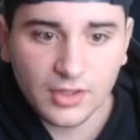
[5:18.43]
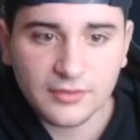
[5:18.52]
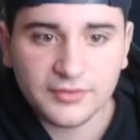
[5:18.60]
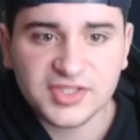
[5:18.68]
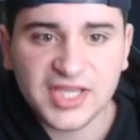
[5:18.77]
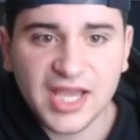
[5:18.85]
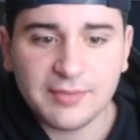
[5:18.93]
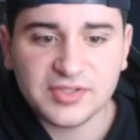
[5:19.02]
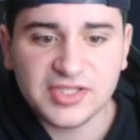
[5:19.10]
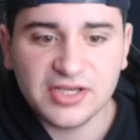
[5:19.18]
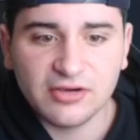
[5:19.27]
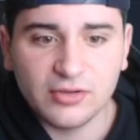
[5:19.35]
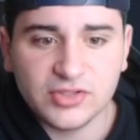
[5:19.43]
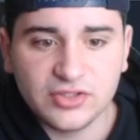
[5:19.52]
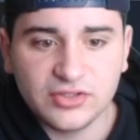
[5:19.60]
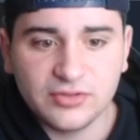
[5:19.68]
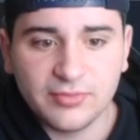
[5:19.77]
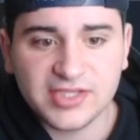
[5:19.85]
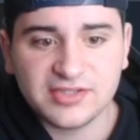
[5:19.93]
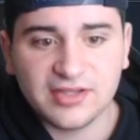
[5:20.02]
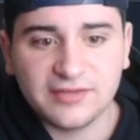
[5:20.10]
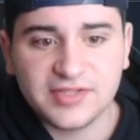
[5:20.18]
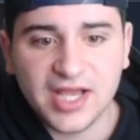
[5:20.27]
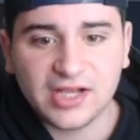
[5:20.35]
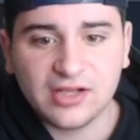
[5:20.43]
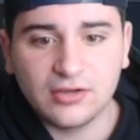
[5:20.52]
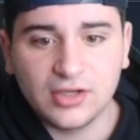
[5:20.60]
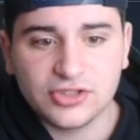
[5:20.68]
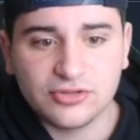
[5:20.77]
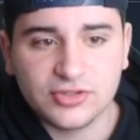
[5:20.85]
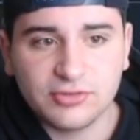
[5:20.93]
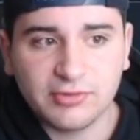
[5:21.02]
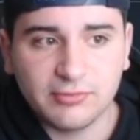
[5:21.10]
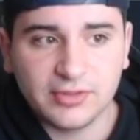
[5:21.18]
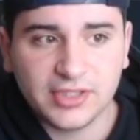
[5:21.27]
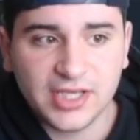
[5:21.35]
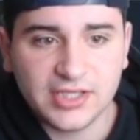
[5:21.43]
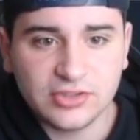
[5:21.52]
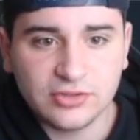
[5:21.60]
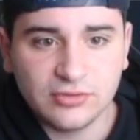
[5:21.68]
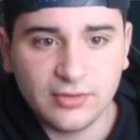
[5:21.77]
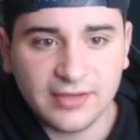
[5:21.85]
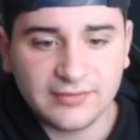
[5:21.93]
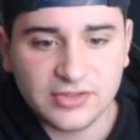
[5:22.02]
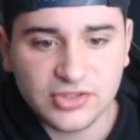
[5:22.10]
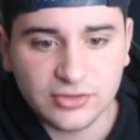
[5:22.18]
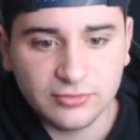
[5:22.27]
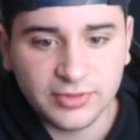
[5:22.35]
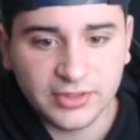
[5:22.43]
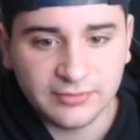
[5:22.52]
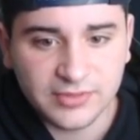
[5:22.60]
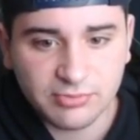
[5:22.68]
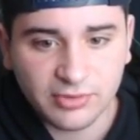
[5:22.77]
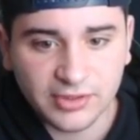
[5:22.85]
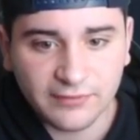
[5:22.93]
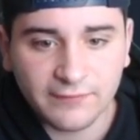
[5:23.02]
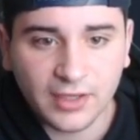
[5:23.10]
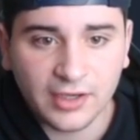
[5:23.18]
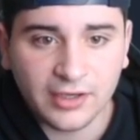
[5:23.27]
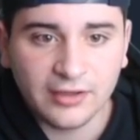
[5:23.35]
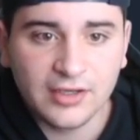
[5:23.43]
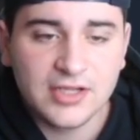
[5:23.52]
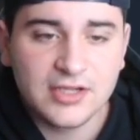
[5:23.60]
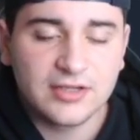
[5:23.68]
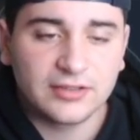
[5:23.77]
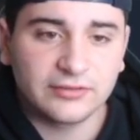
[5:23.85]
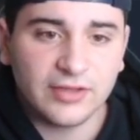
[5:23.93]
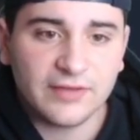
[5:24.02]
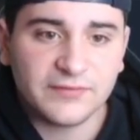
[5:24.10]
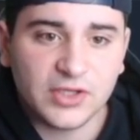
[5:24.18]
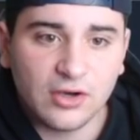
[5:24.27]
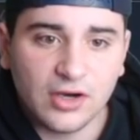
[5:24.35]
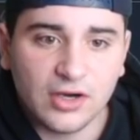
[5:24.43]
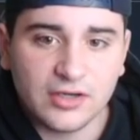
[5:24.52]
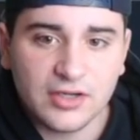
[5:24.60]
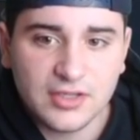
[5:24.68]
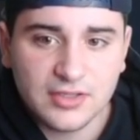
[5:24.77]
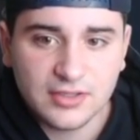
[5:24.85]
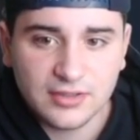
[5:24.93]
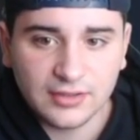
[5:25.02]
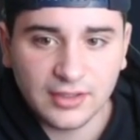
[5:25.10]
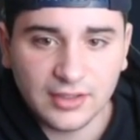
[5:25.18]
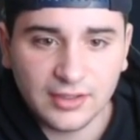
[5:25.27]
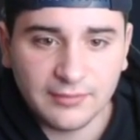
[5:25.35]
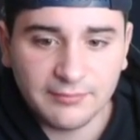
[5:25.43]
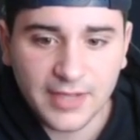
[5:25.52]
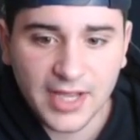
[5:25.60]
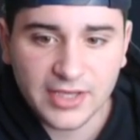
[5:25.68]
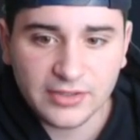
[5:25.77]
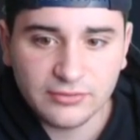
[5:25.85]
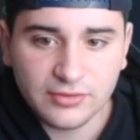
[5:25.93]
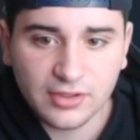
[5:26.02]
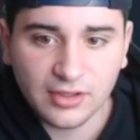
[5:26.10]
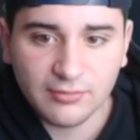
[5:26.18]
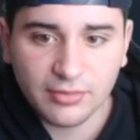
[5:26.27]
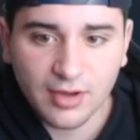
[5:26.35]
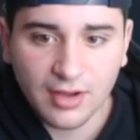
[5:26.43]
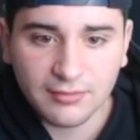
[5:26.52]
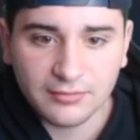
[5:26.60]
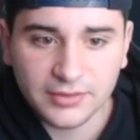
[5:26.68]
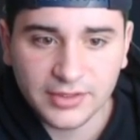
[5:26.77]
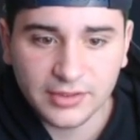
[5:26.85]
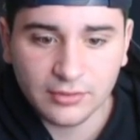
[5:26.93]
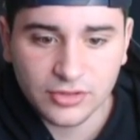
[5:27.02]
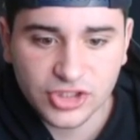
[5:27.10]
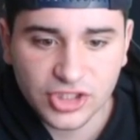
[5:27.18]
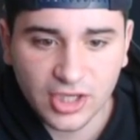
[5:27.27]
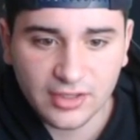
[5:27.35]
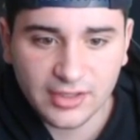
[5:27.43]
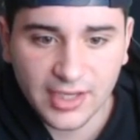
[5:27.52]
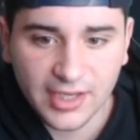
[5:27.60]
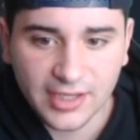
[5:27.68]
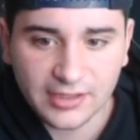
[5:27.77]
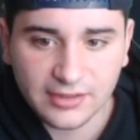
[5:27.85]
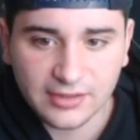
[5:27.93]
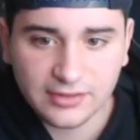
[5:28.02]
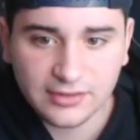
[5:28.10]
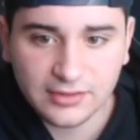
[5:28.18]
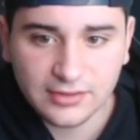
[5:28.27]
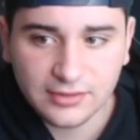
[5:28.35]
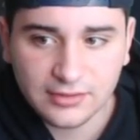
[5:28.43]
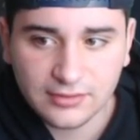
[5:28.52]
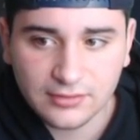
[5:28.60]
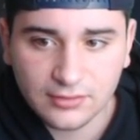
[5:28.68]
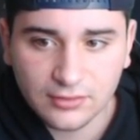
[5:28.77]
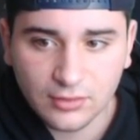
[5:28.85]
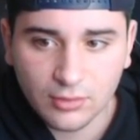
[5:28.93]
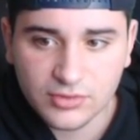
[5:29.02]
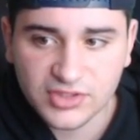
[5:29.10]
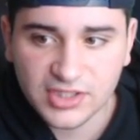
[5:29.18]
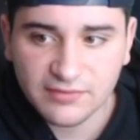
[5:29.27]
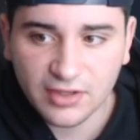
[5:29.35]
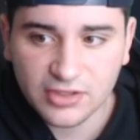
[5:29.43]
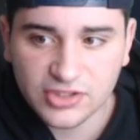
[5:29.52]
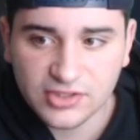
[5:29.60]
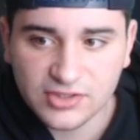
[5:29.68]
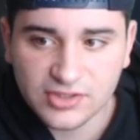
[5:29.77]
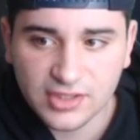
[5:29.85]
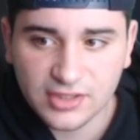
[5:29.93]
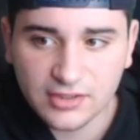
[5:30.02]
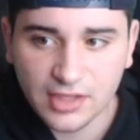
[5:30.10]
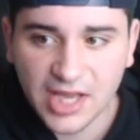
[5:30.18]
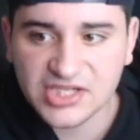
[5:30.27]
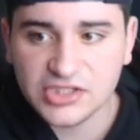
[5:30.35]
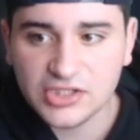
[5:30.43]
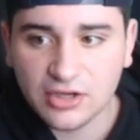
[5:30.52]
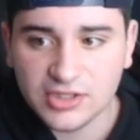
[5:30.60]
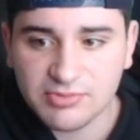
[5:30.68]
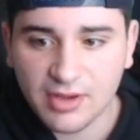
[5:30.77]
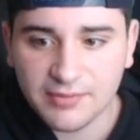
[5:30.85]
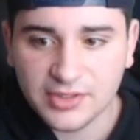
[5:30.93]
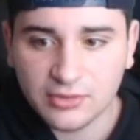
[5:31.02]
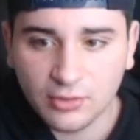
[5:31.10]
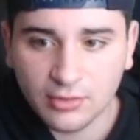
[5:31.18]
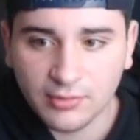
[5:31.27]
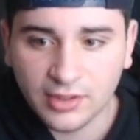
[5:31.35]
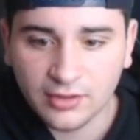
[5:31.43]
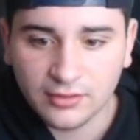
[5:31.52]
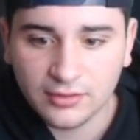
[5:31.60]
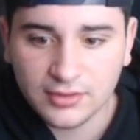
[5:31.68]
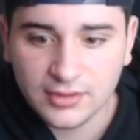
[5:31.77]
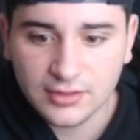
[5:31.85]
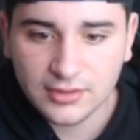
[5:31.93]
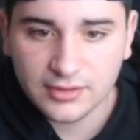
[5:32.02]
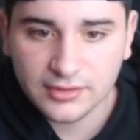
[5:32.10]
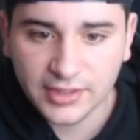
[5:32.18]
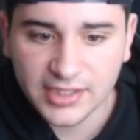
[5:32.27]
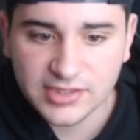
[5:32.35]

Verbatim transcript: This campus hero is the best left tackle, 121k2. I'm going to have to scoop him. He's pretty fire. Left guard, um, Matt Newcomb probably, or John Hannah, or Steve Hutchinson. Actually, no, it's probably Norwell. Yeah,